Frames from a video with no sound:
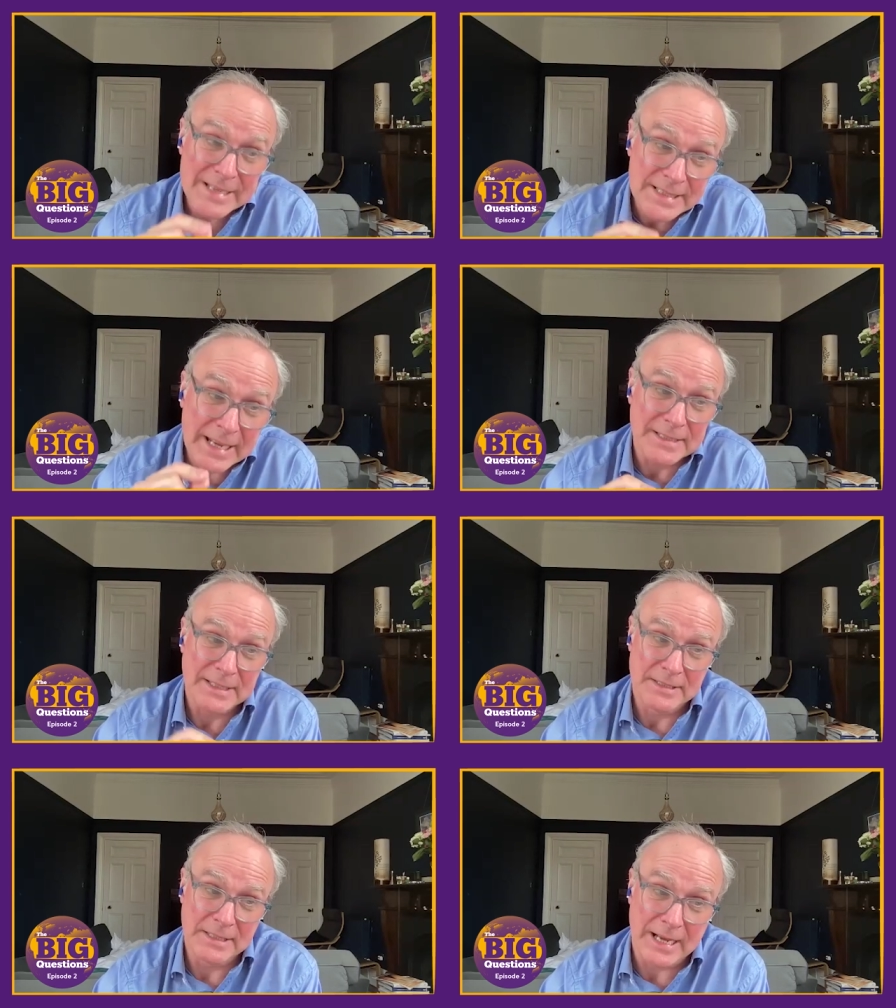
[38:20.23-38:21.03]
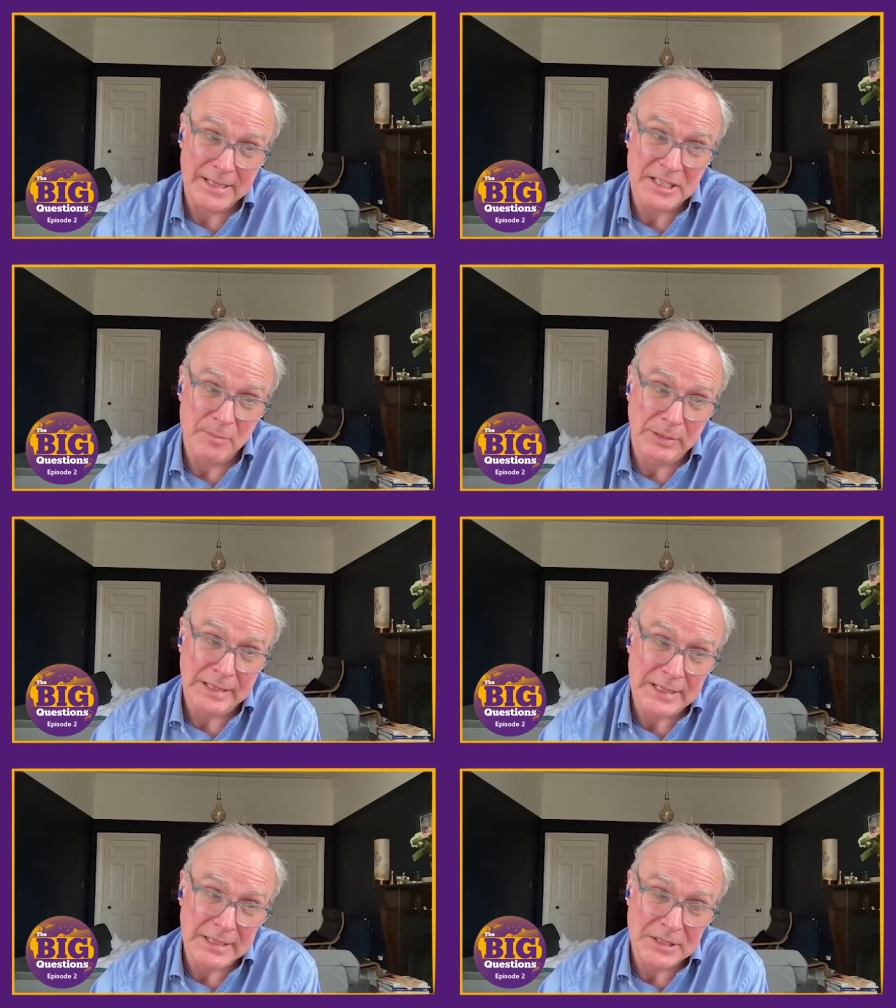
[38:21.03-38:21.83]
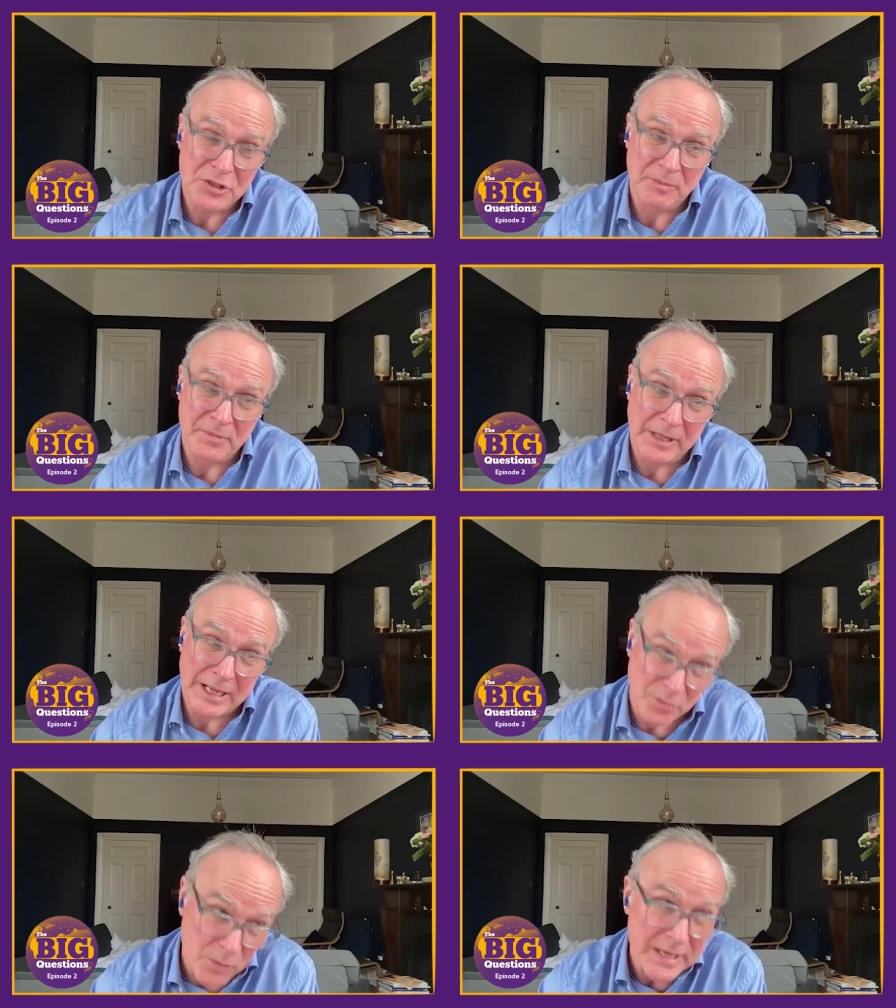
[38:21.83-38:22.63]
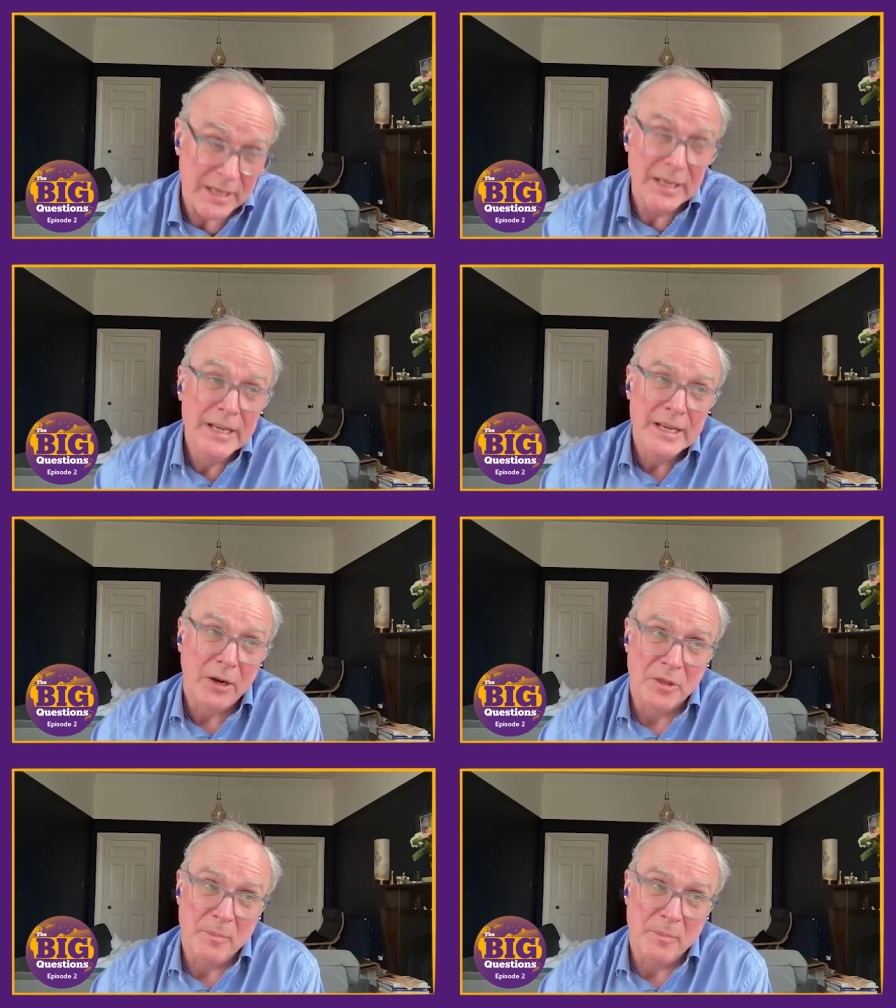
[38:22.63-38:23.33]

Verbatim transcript: My sense is that Antony Blinken's trip last week